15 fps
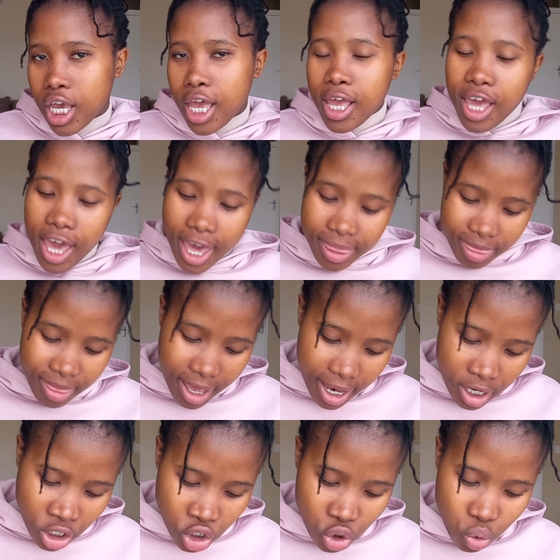And then
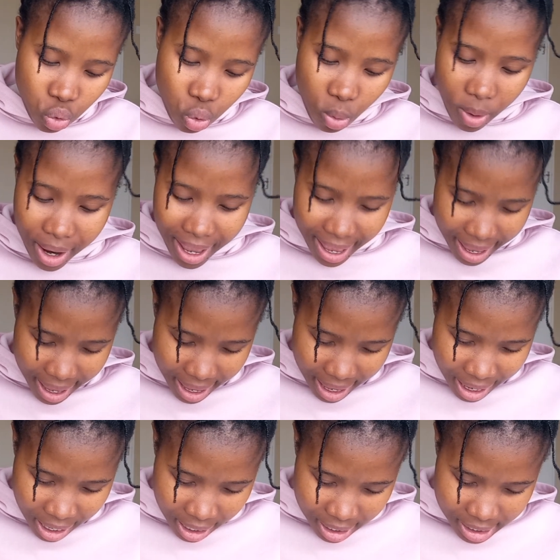to
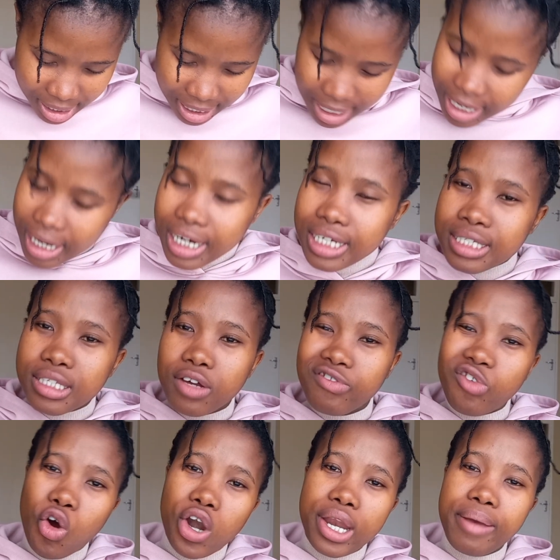decrease the
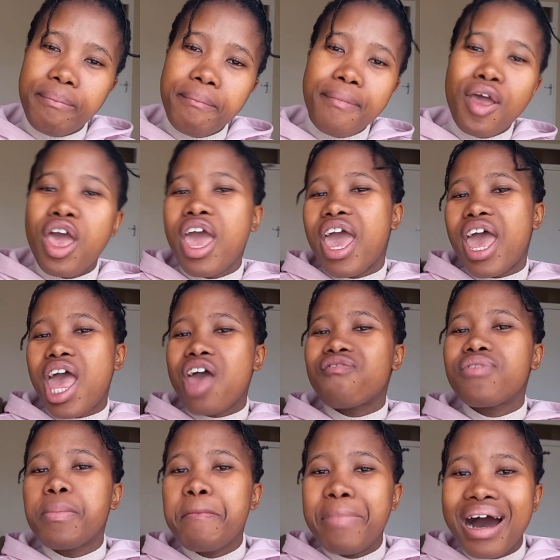volume, heavy
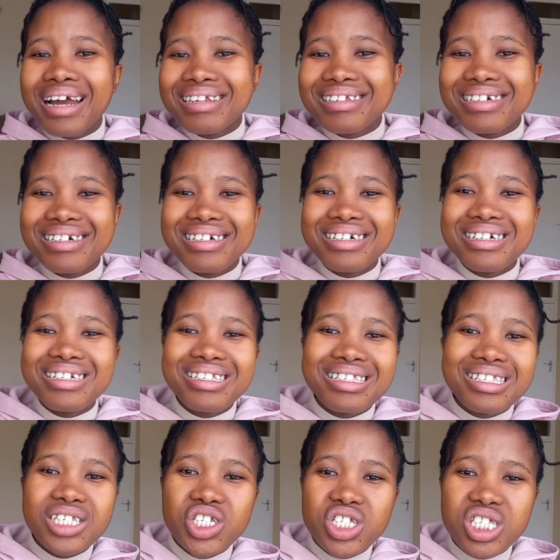butters,
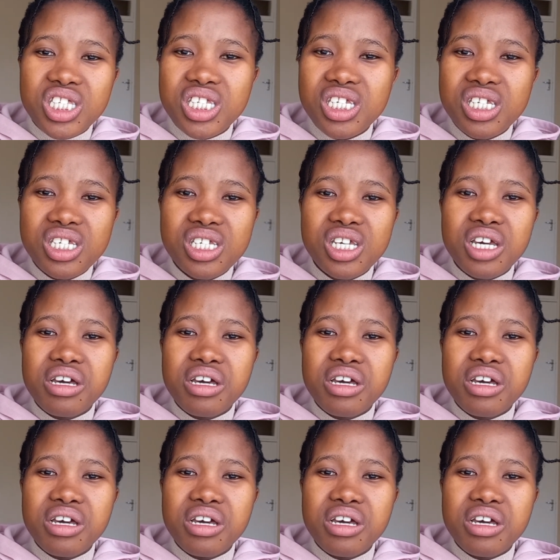you see,